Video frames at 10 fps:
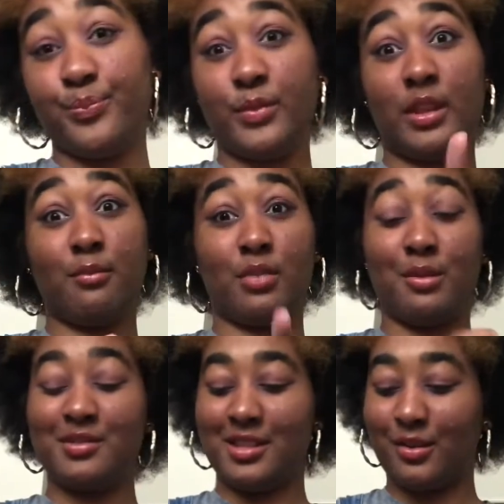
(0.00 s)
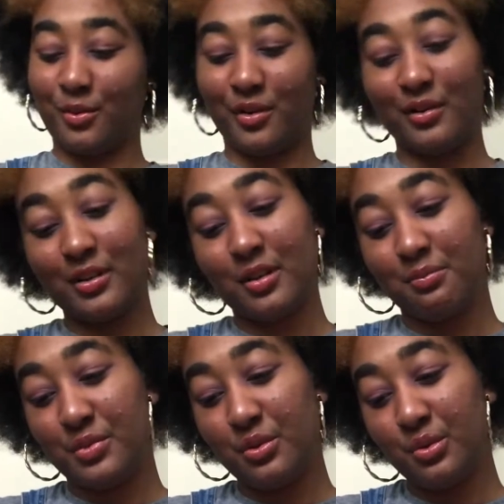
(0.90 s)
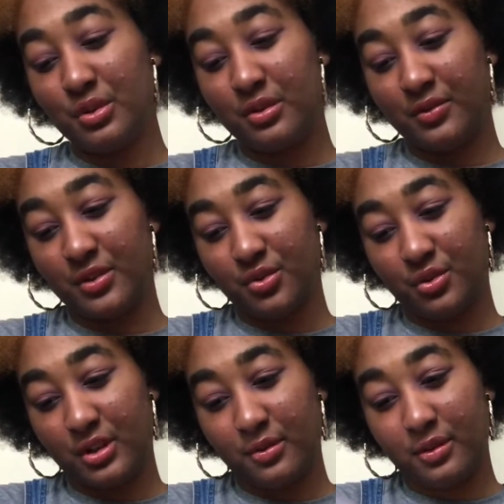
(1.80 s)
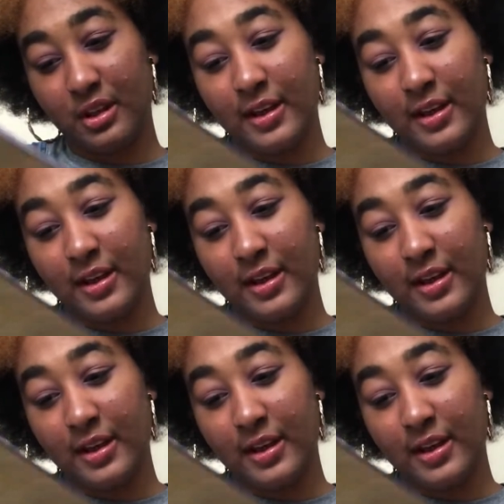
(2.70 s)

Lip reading: If I was it wrong. Mute featuring